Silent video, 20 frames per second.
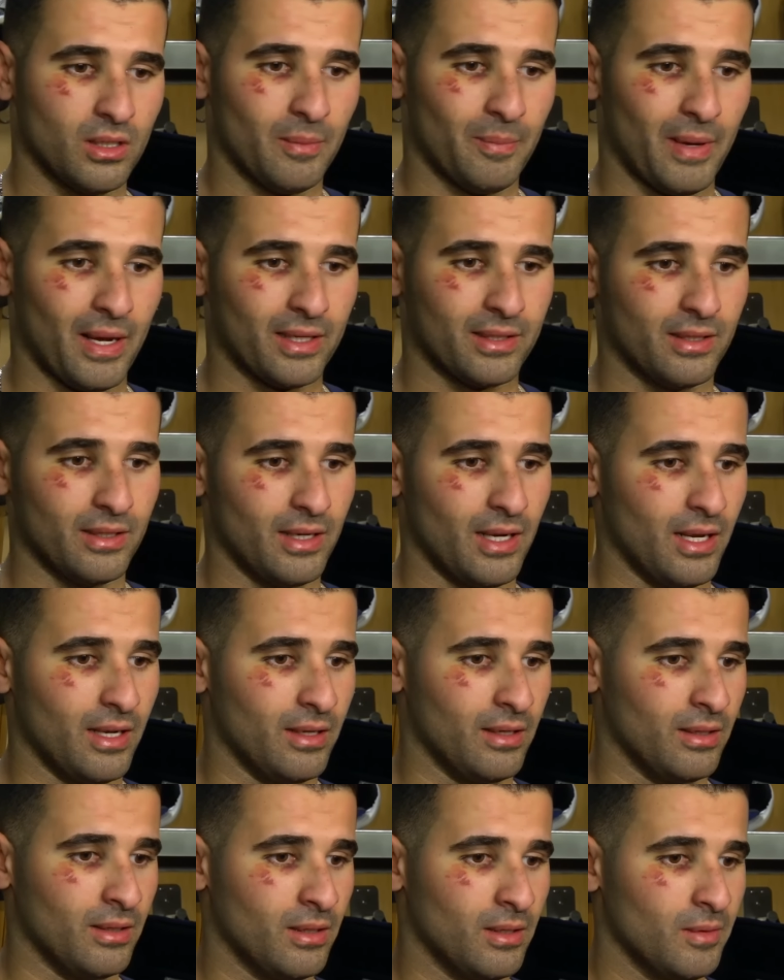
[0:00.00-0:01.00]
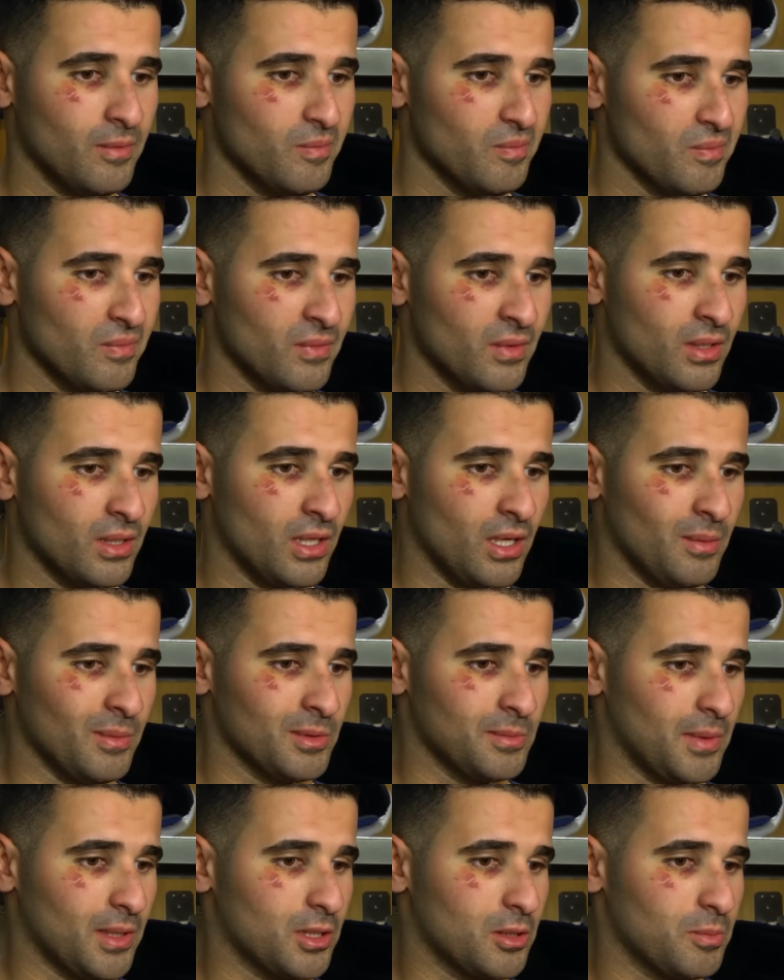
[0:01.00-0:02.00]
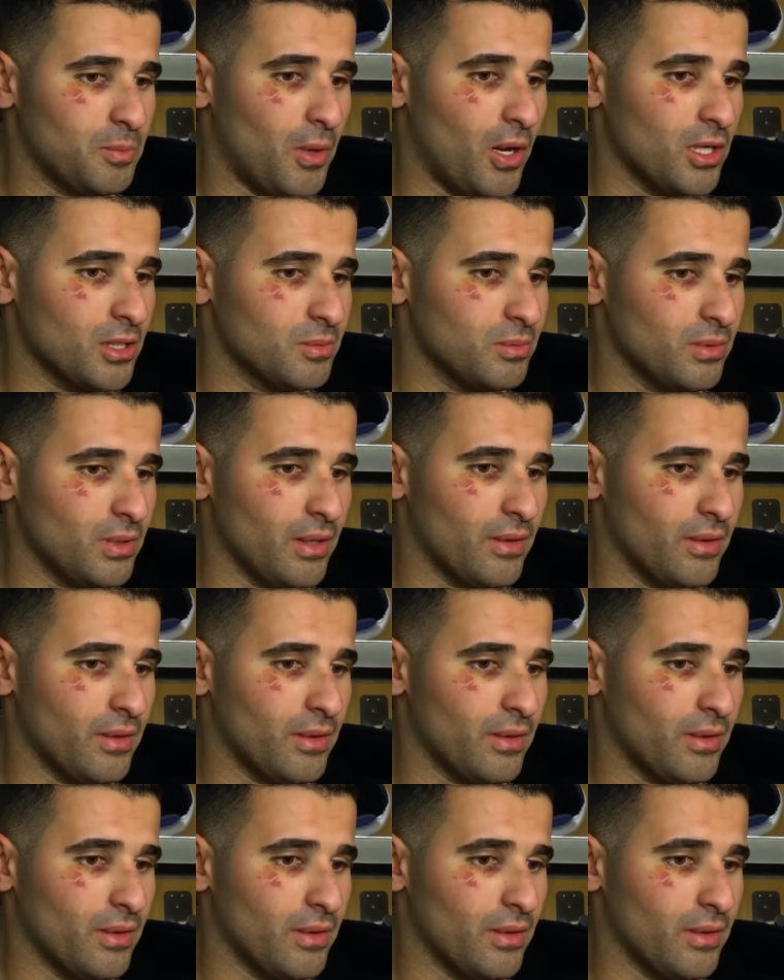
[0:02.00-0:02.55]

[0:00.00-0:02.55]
get back to the net and get him as much as possible.